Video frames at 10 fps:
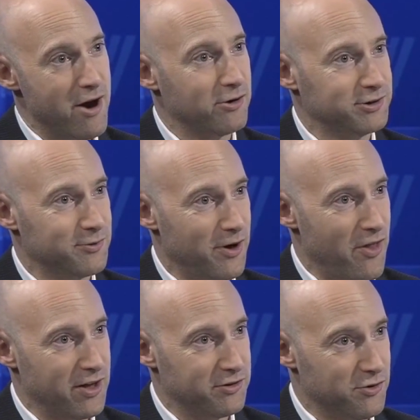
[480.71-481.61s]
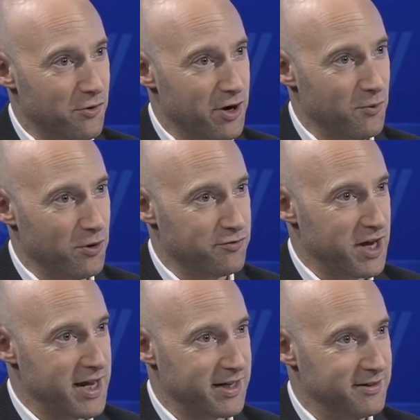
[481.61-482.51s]
Herald had run that story, it would have
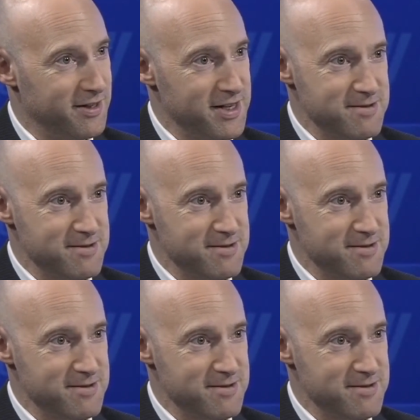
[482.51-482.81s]
taken